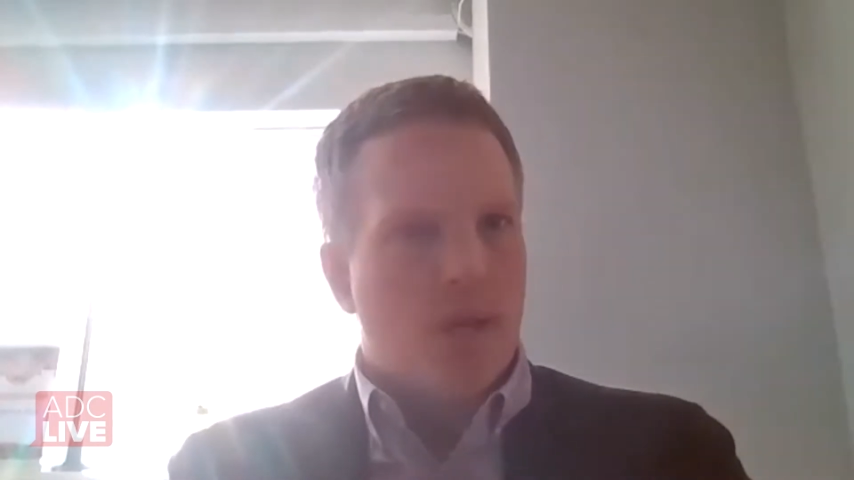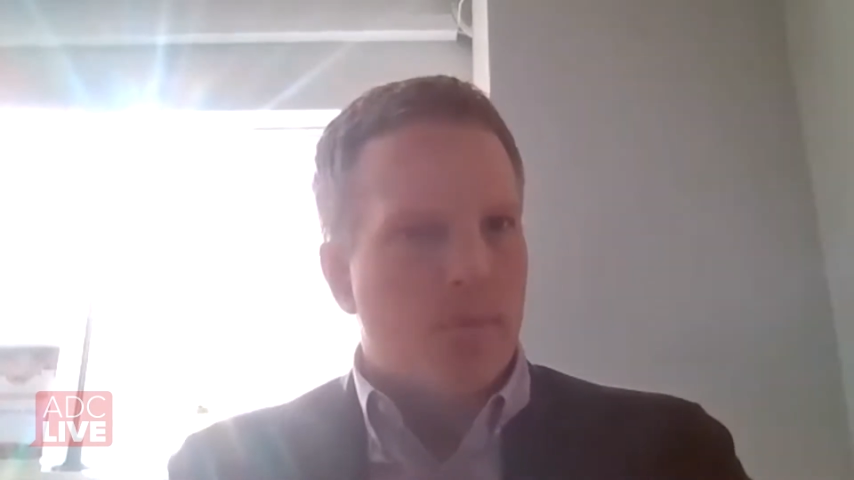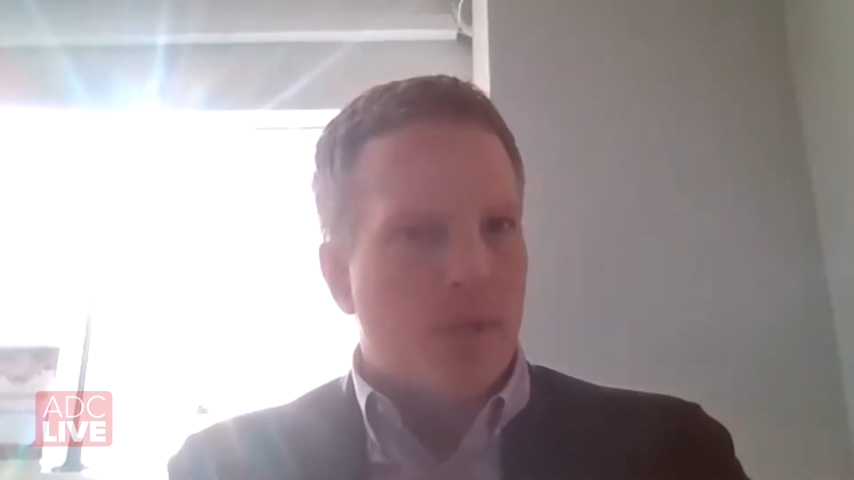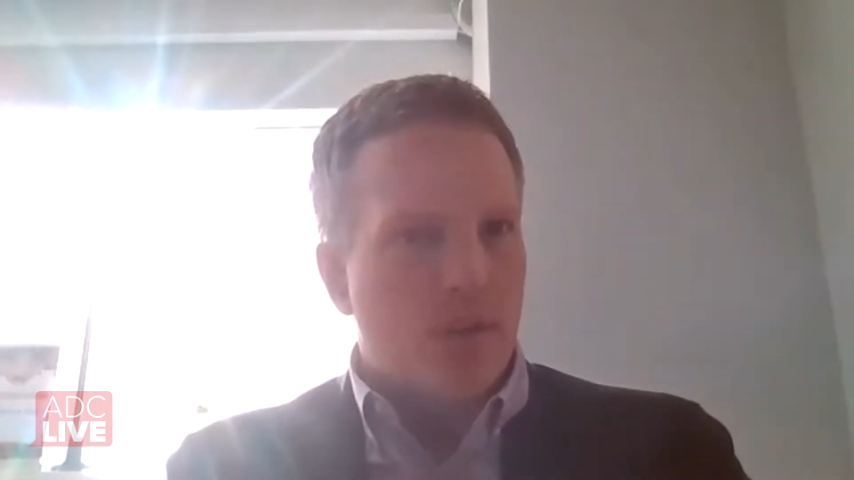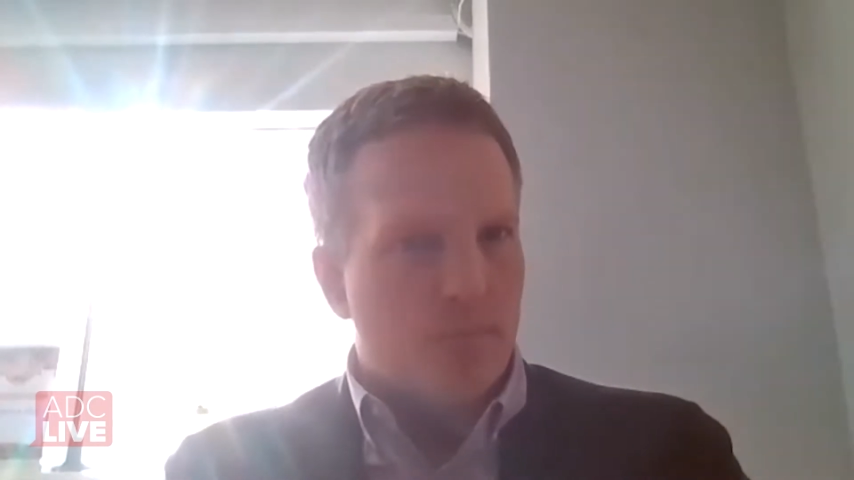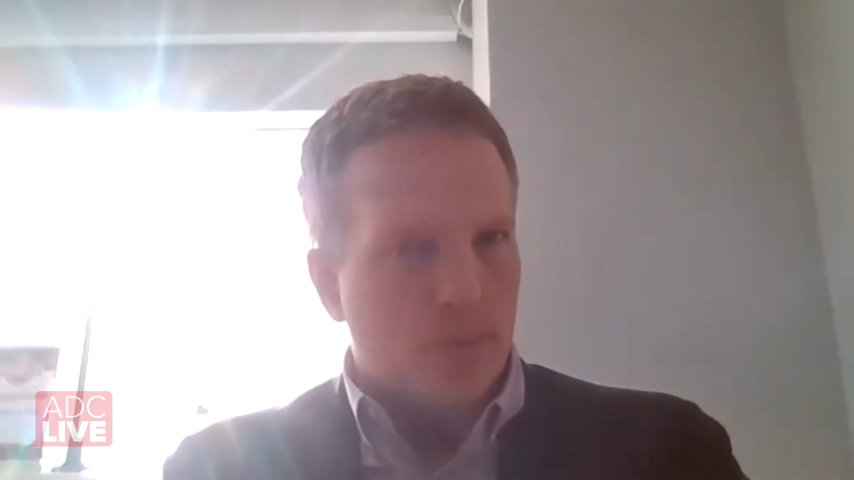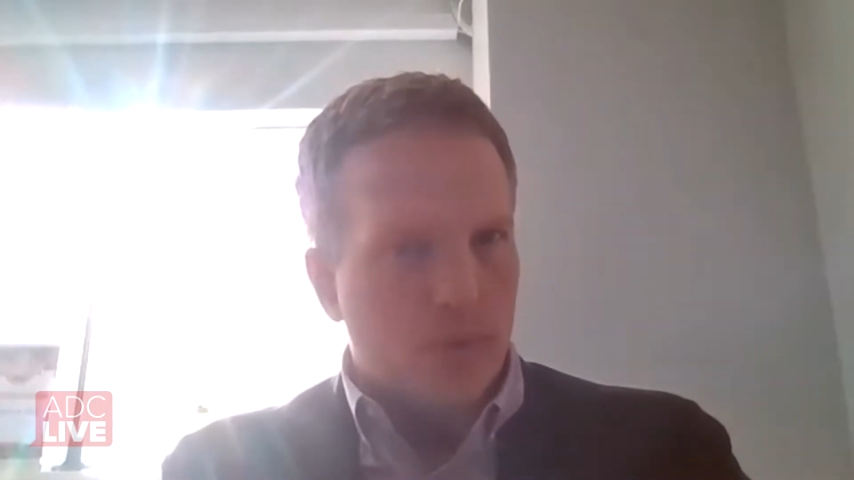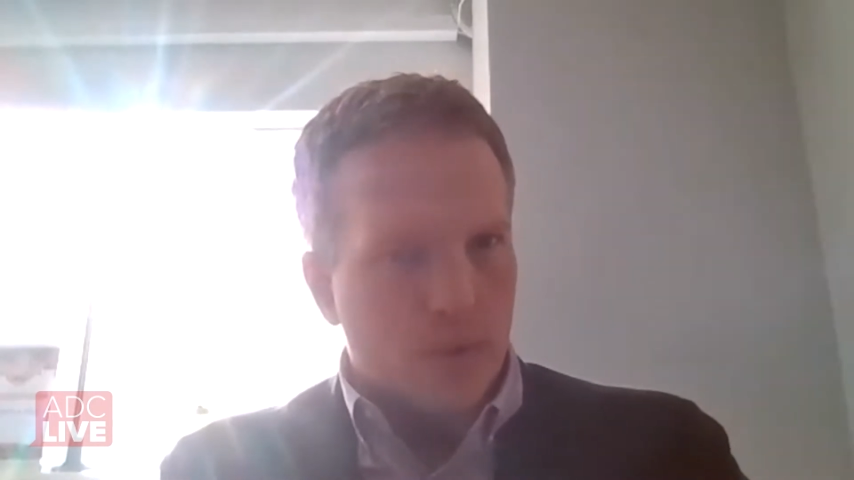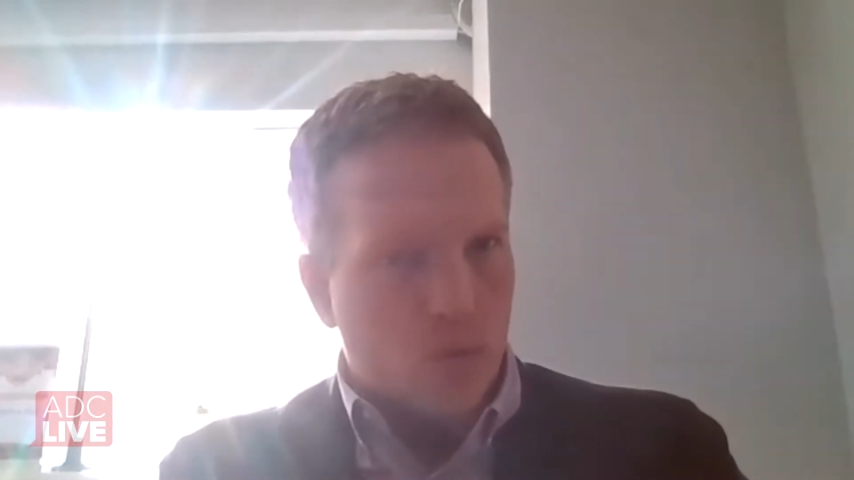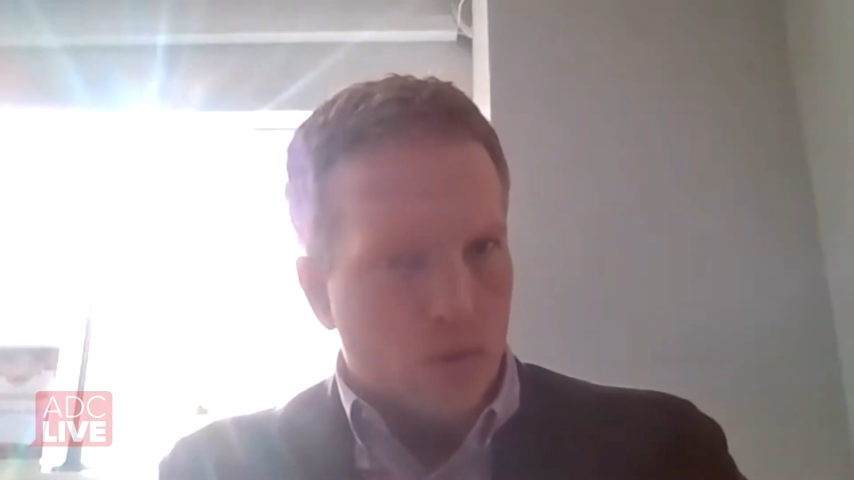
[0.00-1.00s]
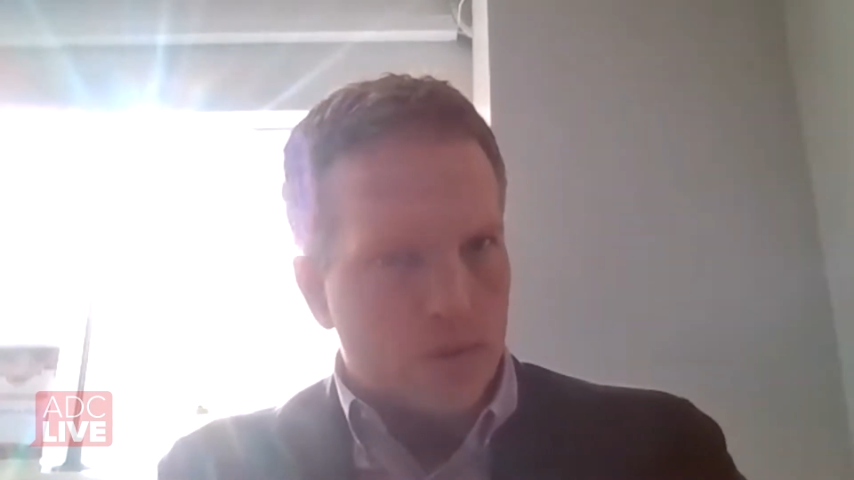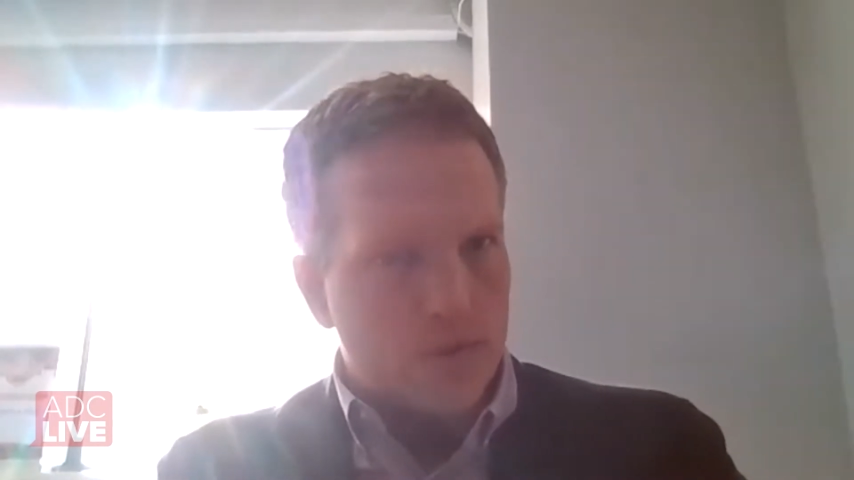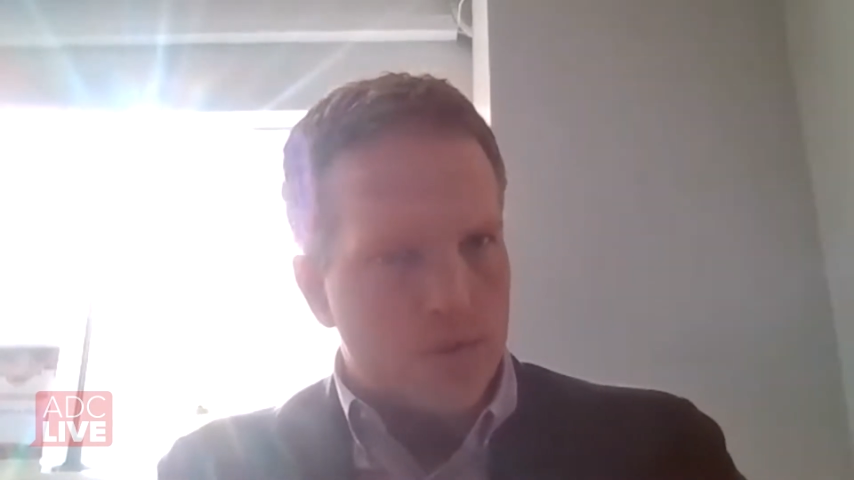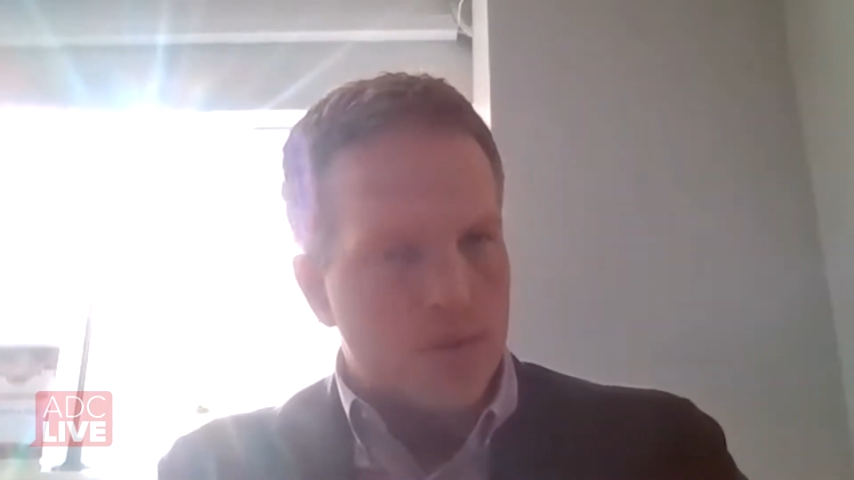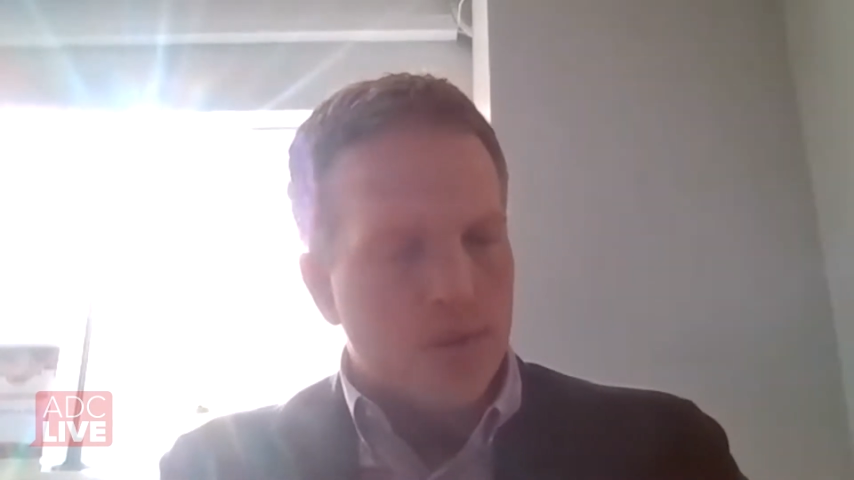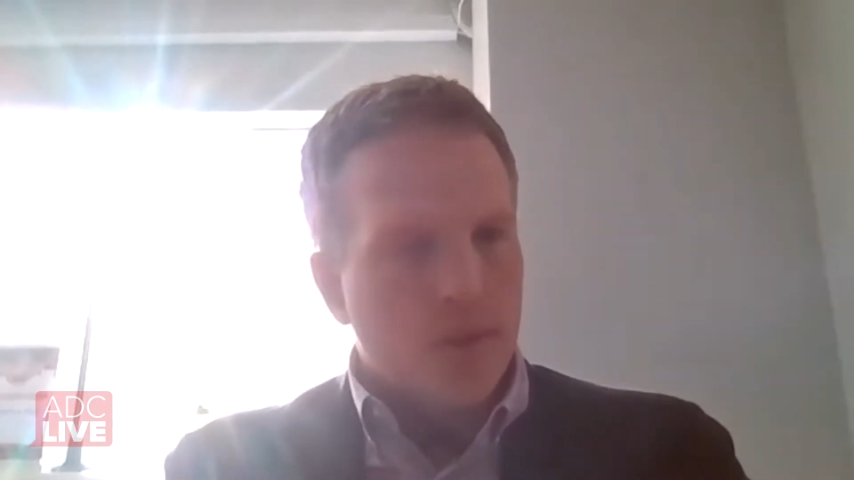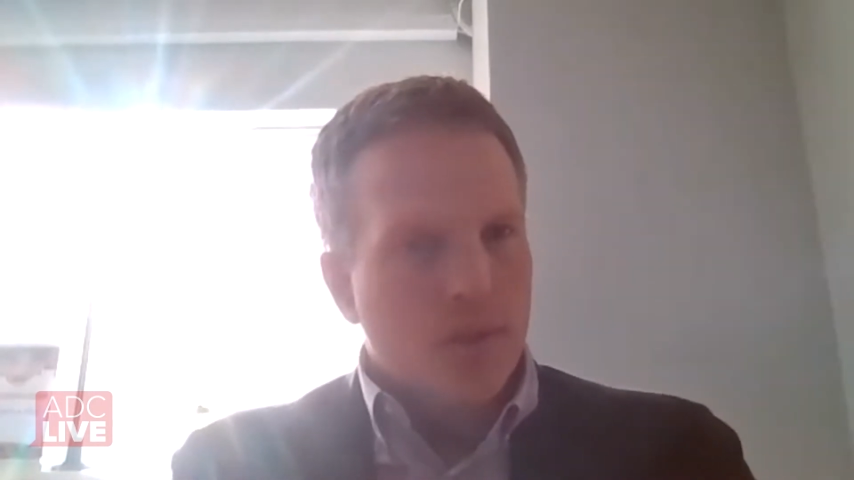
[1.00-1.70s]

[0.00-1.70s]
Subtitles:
deputy of public works